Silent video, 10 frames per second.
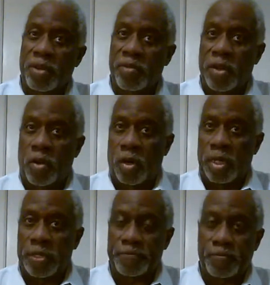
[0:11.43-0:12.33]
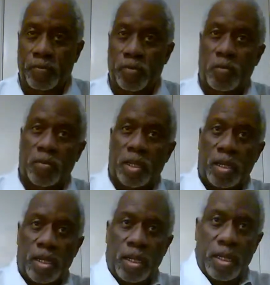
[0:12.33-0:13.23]
pre-recorded.
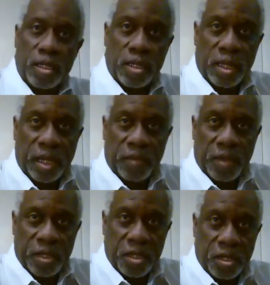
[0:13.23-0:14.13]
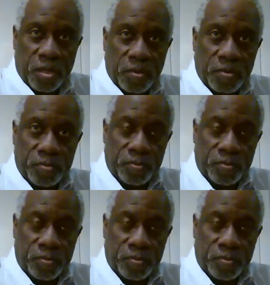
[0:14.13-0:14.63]
Good evening to you.